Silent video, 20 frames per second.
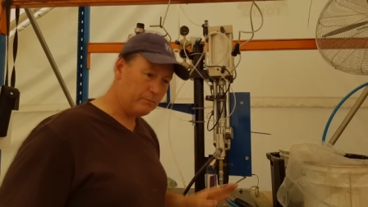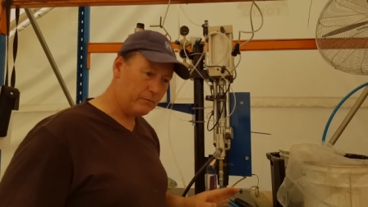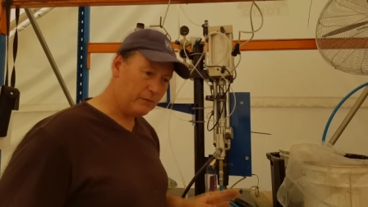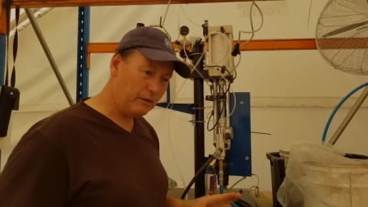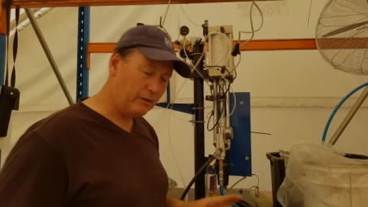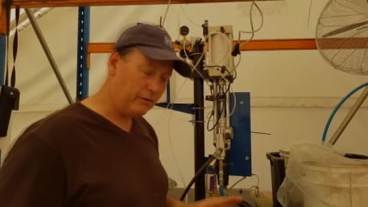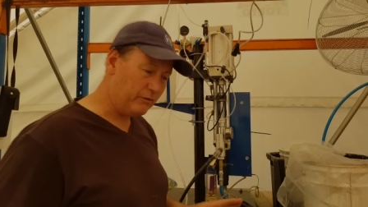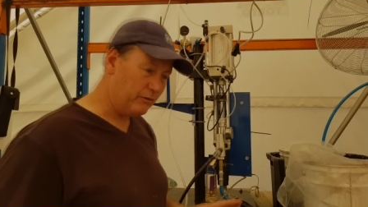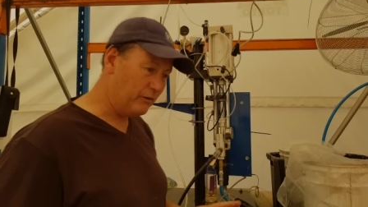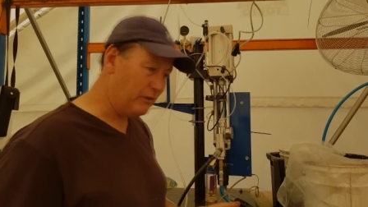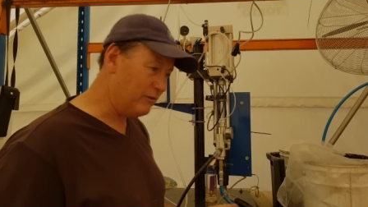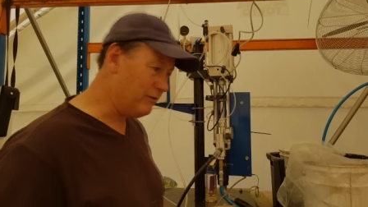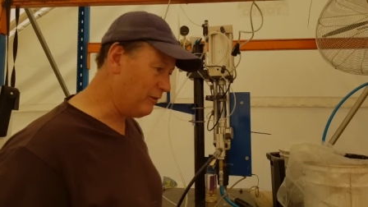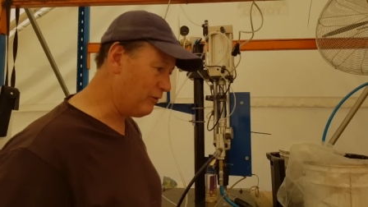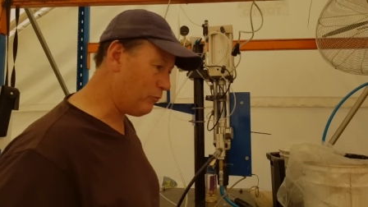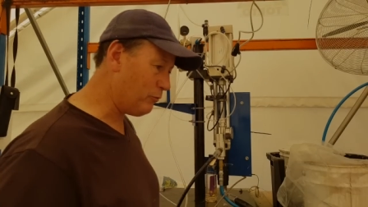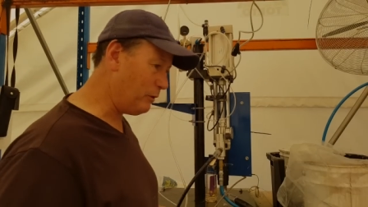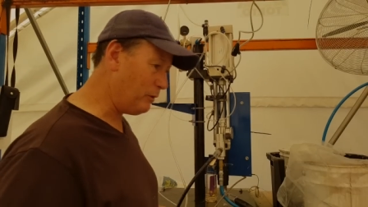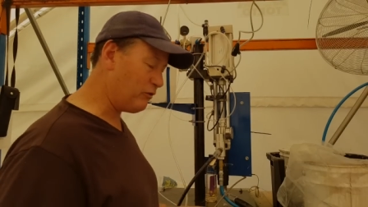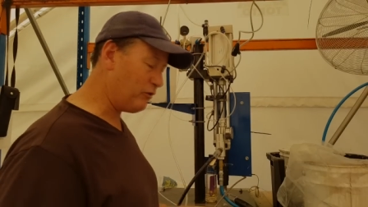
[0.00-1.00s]
This
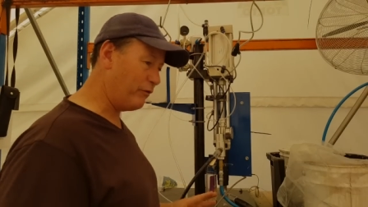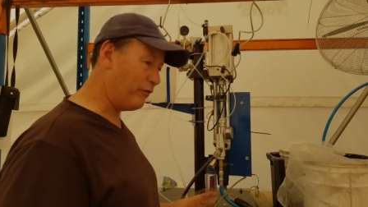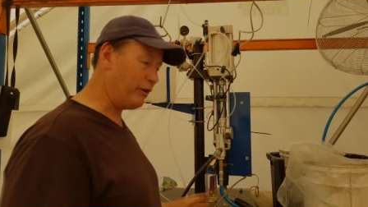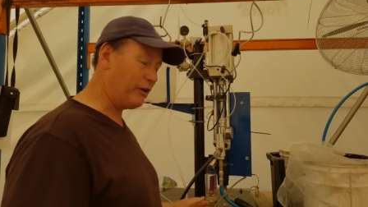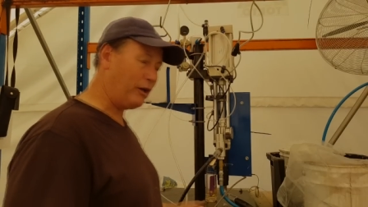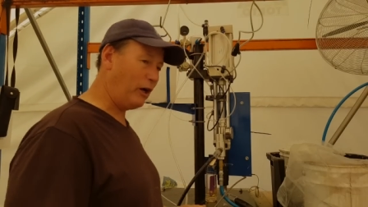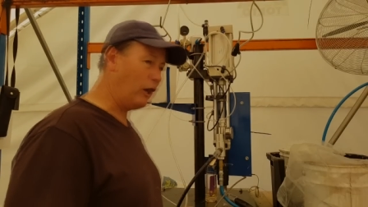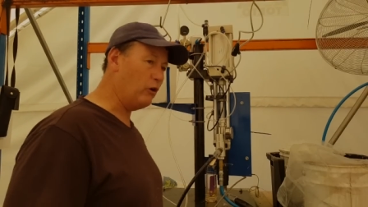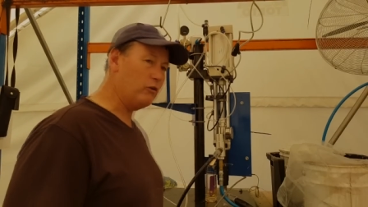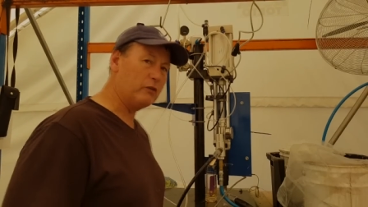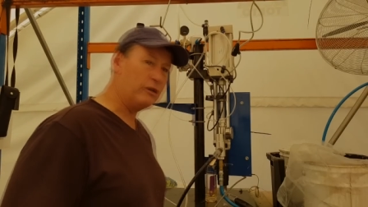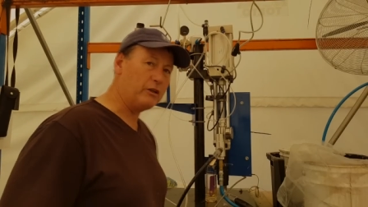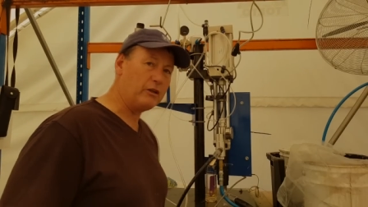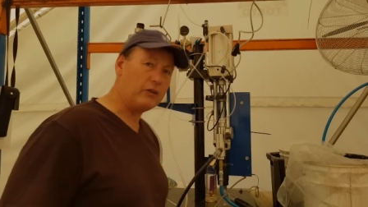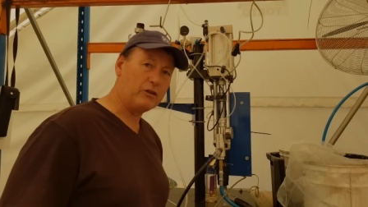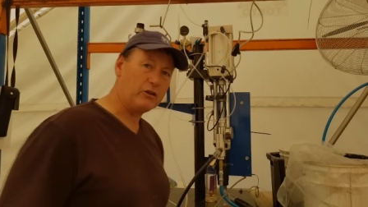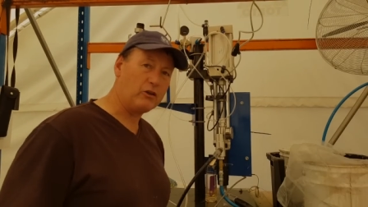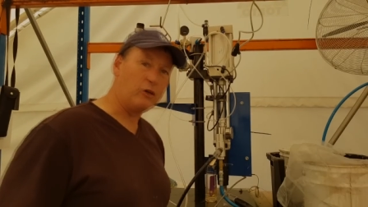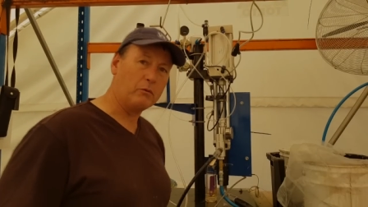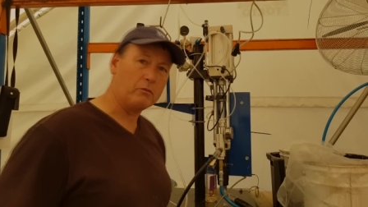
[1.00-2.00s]
is specific only
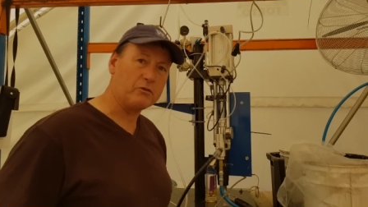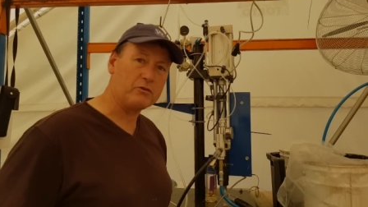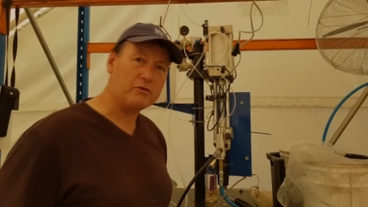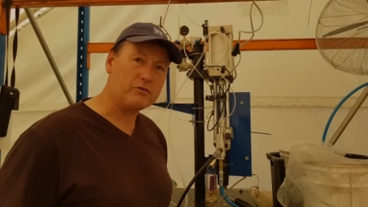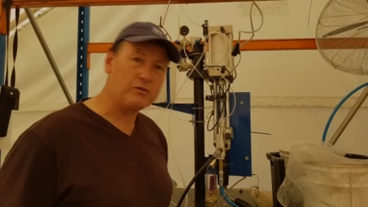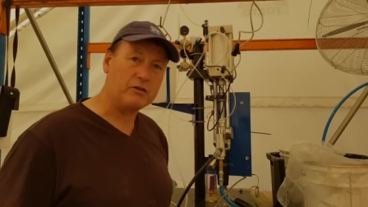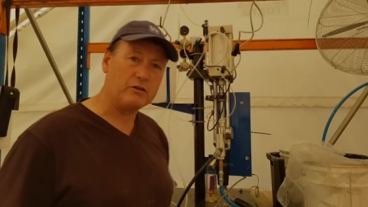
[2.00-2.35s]
to the composites